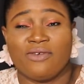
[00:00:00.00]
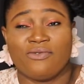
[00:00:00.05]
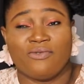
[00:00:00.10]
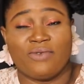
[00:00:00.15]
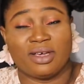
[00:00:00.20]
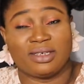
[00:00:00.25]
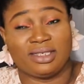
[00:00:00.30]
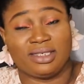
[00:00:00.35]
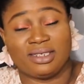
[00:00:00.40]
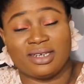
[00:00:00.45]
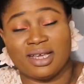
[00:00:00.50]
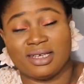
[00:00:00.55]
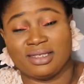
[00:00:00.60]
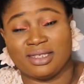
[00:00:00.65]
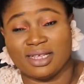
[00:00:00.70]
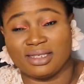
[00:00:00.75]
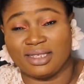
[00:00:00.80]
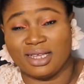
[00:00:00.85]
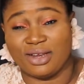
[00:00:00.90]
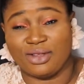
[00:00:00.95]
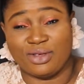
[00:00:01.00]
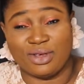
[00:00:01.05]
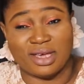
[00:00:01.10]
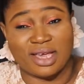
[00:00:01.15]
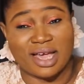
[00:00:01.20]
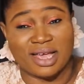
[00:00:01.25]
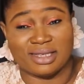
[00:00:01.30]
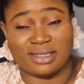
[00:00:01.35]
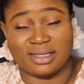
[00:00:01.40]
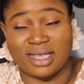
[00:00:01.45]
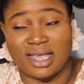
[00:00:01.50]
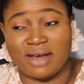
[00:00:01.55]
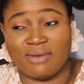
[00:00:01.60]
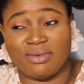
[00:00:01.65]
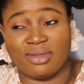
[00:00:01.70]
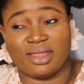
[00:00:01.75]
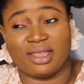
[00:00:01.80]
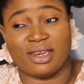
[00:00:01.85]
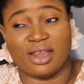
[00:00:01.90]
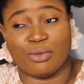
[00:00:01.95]
If I sit and start telling you guys
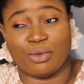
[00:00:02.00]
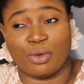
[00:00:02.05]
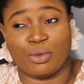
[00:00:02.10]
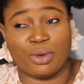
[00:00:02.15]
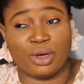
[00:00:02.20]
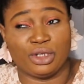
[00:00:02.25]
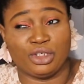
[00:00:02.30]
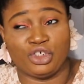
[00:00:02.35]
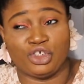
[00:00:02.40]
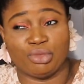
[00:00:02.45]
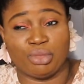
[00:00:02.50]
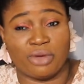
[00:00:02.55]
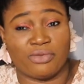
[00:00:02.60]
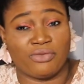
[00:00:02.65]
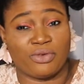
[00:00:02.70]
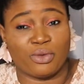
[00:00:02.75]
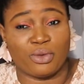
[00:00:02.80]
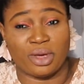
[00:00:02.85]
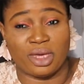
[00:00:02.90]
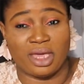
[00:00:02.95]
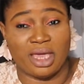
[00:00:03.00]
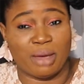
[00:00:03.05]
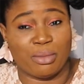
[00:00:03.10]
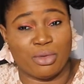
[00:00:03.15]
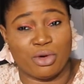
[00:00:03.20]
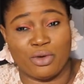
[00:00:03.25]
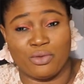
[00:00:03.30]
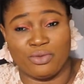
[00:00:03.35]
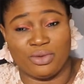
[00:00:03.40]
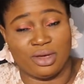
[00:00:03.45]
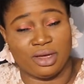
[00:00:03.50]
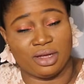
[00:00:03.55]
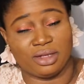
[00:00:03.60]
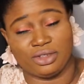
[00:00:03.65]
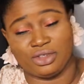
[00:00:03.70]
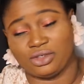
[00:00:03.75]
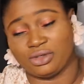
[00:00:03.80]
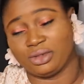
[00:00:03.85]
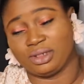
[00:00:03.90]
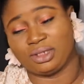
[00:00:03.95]
everything that we went through before we came over here,
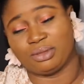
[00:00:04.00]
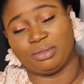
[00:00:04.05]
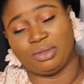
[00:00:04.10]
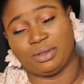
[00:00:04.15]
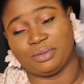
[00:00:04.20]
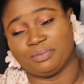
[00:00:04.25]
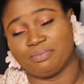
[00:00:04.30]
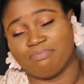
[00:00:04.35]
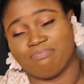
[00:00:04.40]
trust me.